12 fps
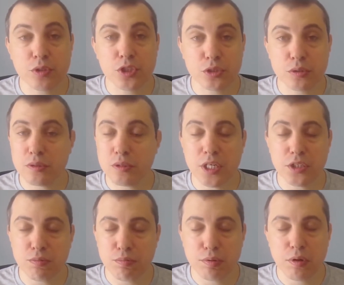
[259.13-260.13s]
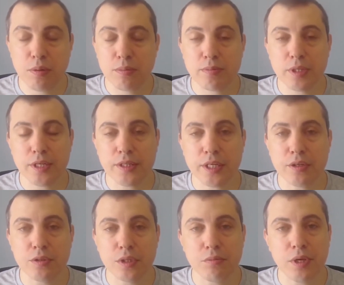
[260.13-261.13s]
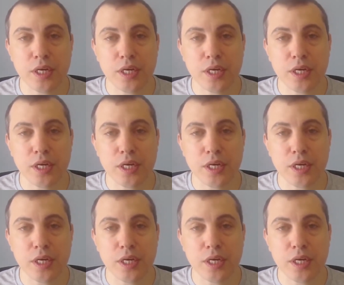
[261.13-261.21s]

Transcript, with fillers: which is probably illegal in